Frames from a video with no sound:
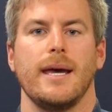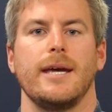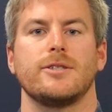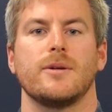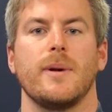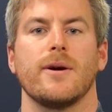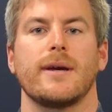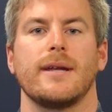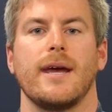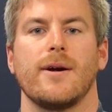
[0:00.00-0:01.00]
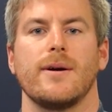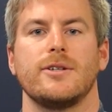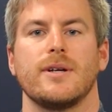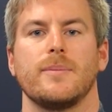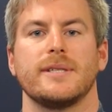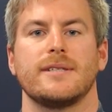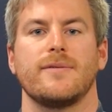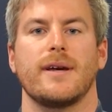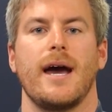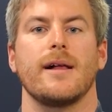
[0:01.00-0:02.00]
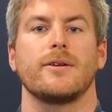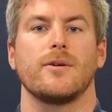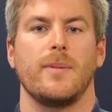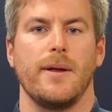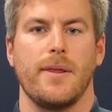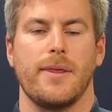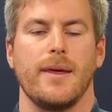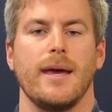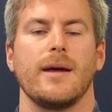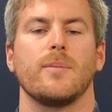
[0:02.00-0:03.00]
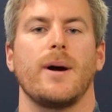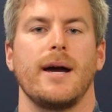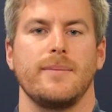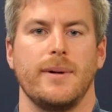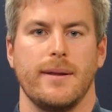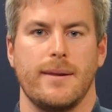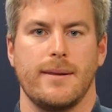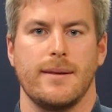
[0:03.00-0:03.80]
Asian American Heritage and Pacific Islander Month, and Pride Month.